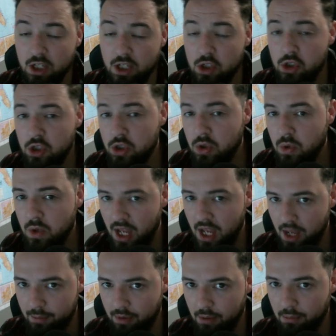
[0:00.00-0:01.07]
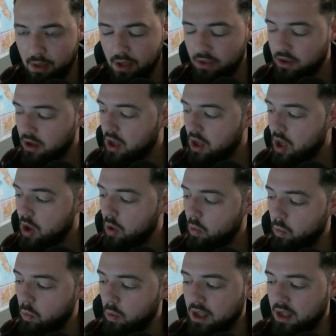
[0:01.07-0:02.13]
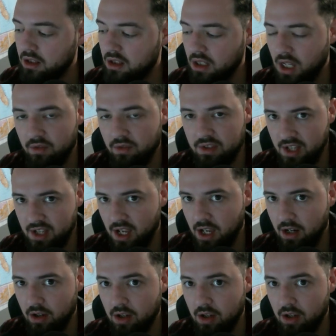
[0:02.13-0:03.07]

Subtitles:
$2K per month, when could I retire